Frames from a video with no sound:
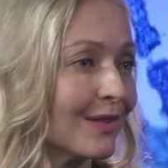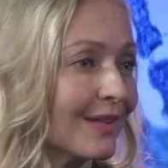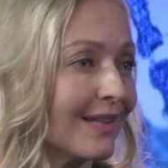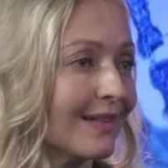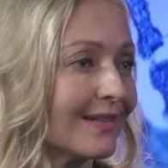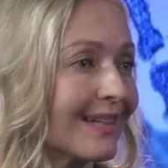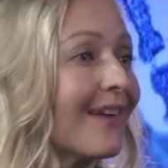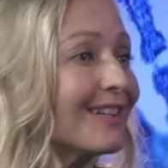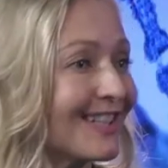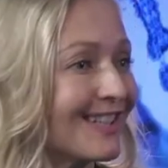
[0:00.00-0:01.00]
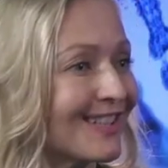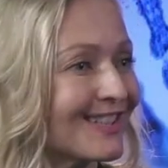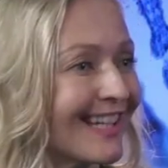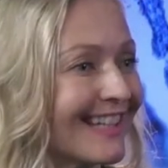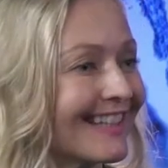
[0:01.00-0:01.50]
the cavities,
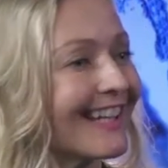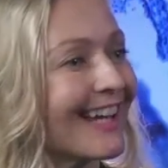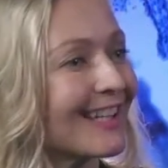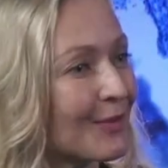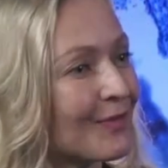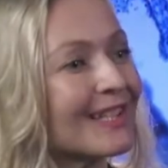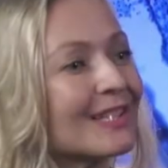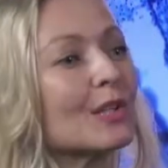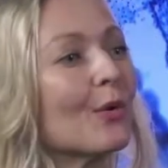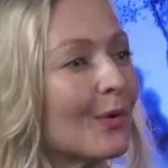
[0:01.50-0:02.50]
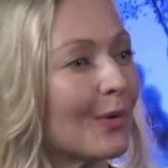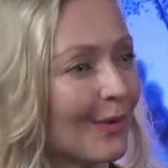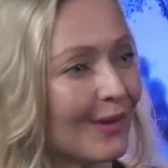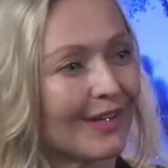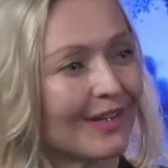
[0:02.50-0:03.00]
and it has sort of this
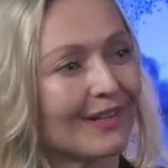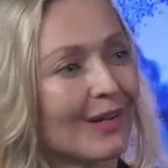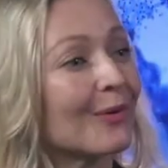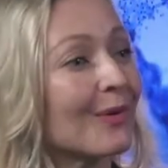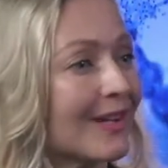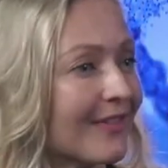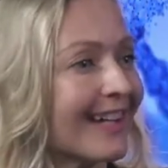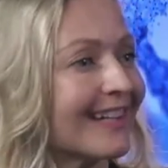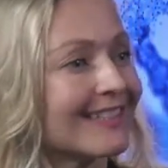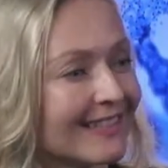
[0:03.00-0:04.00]
local effect.